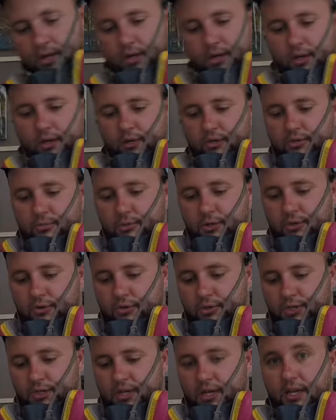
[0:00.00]
And all I'm gonna do
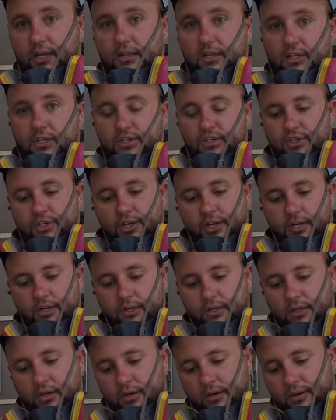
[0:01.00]
is just take these
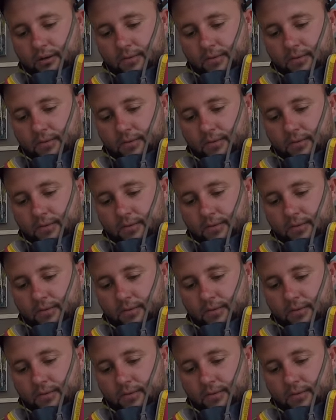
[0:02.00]
jigs,